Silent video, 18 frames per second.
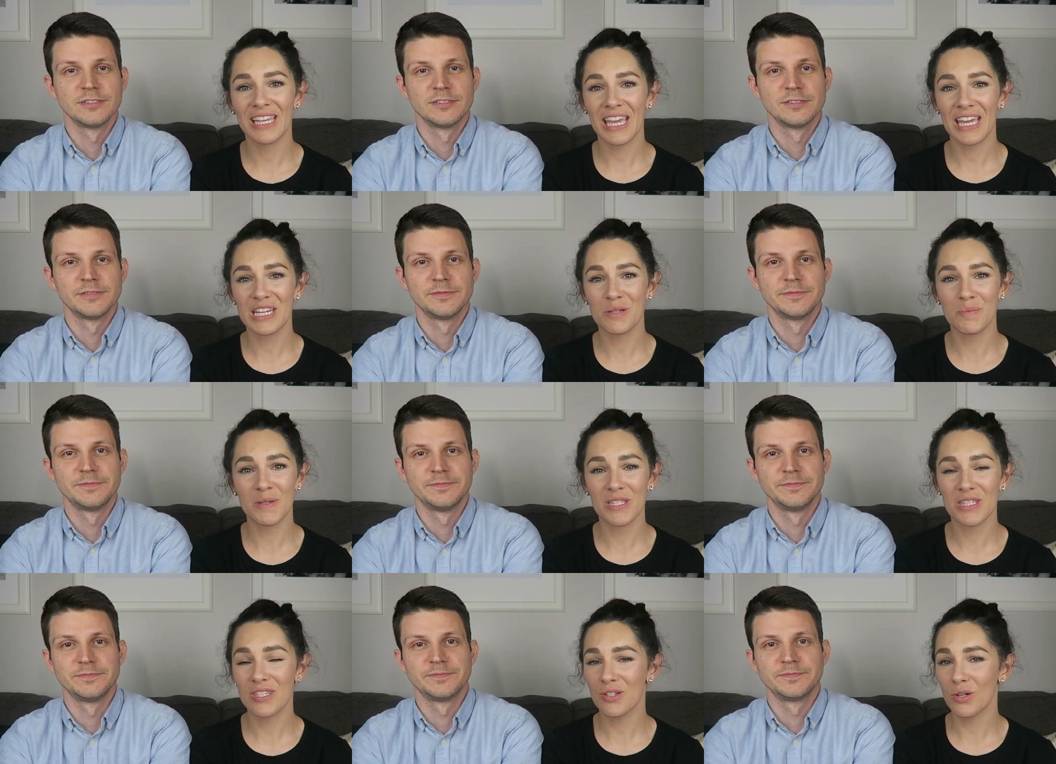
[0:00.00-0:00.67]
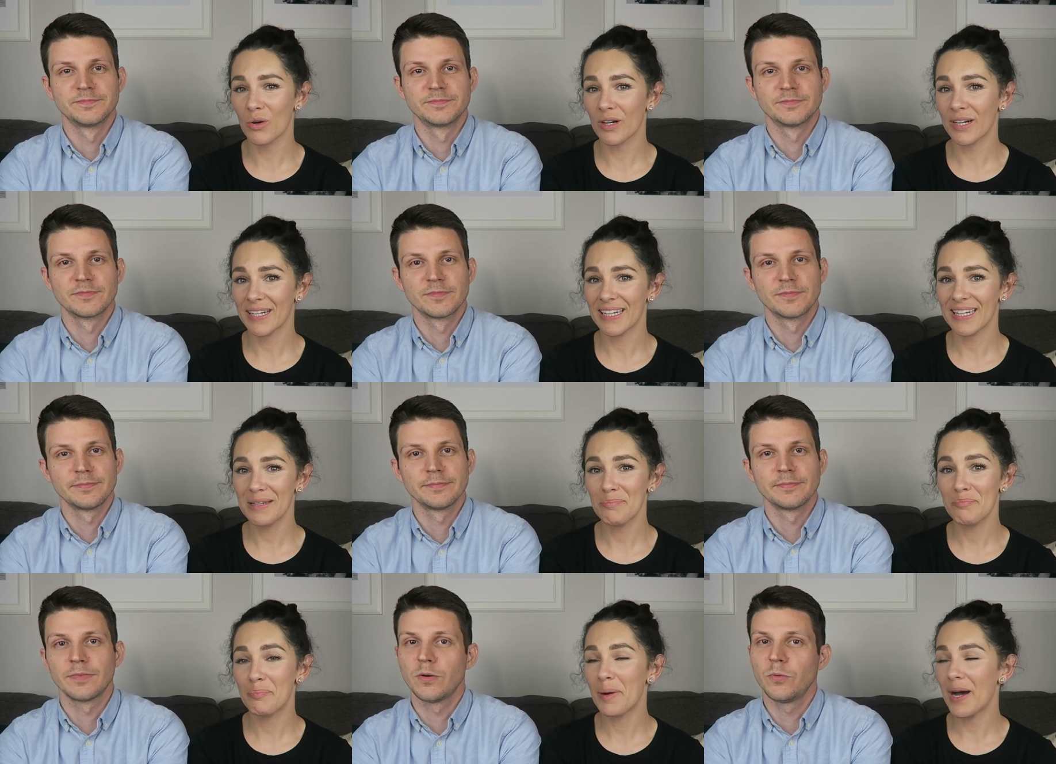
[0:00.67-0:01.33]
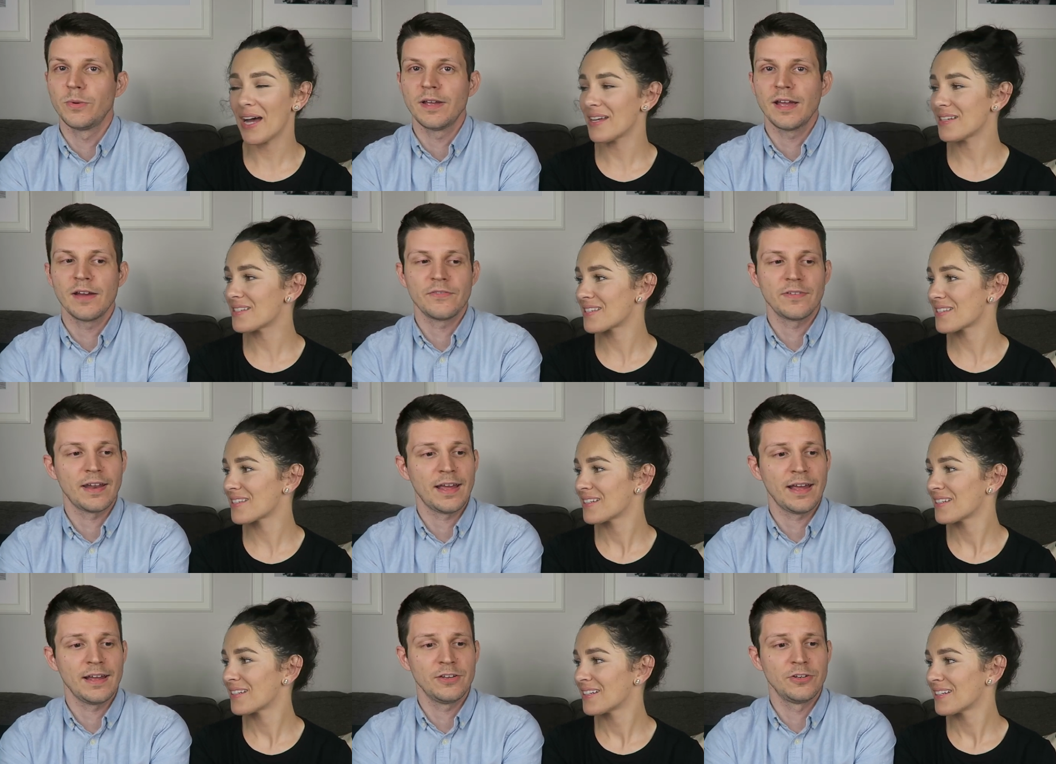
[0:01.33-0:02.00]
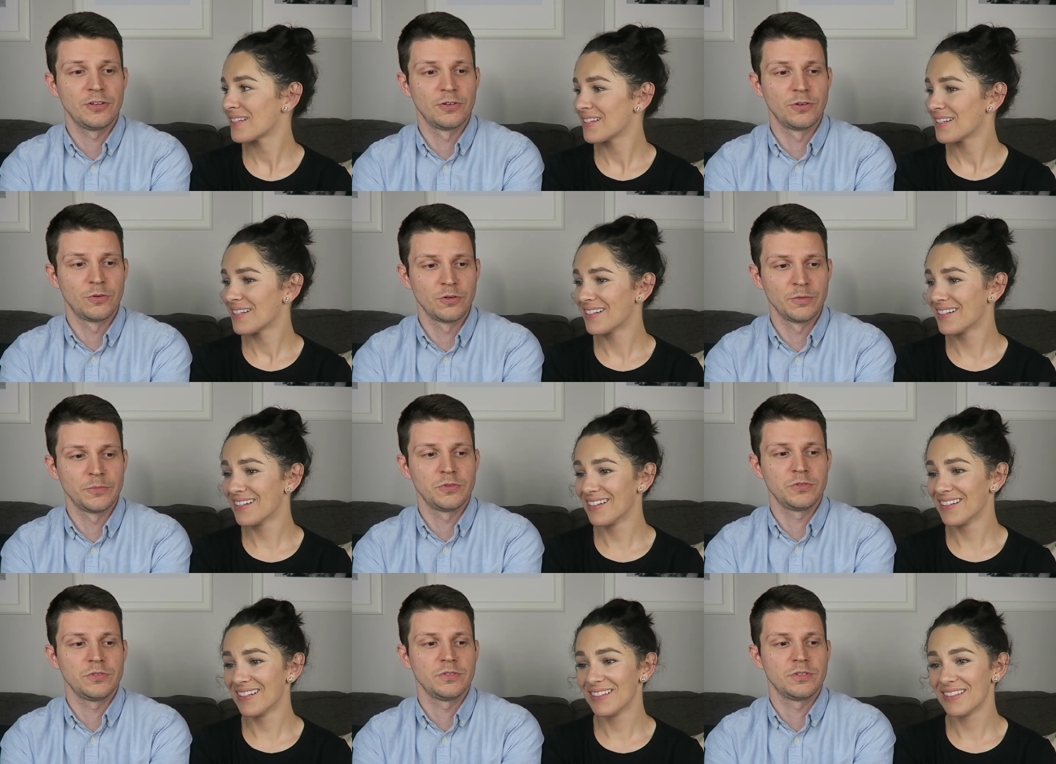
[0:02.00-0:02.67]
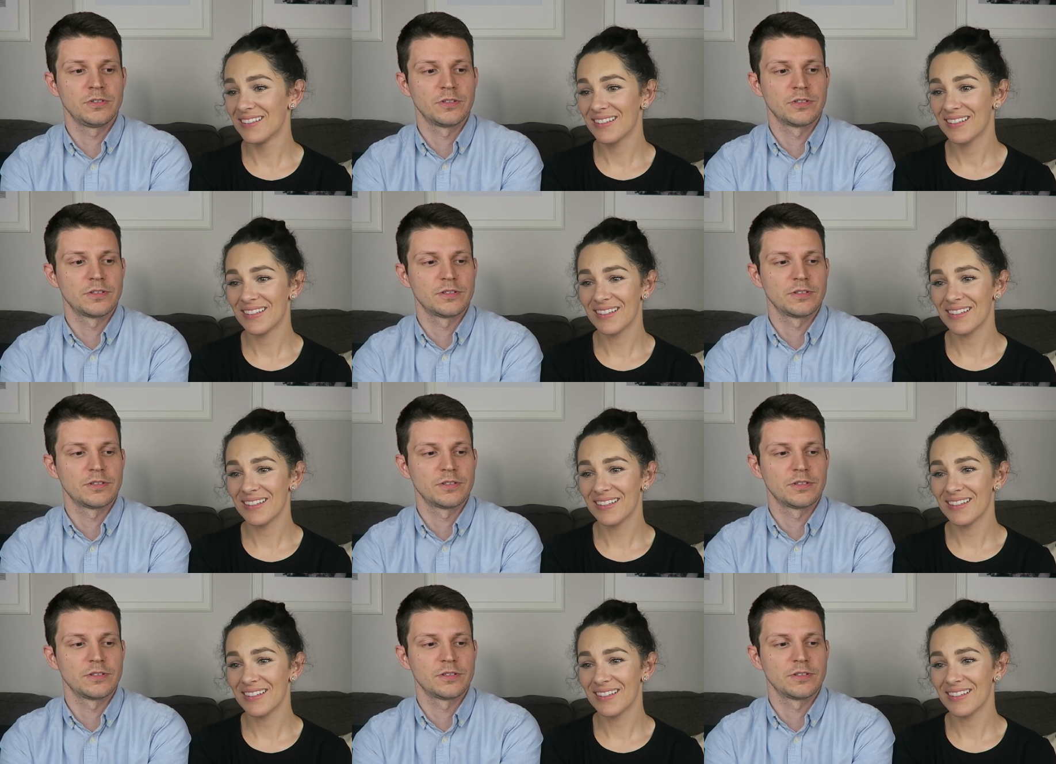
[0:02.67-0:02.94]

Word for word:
Speaker 1: engagement story. But, but... we haven't had
Speaker 2: your normal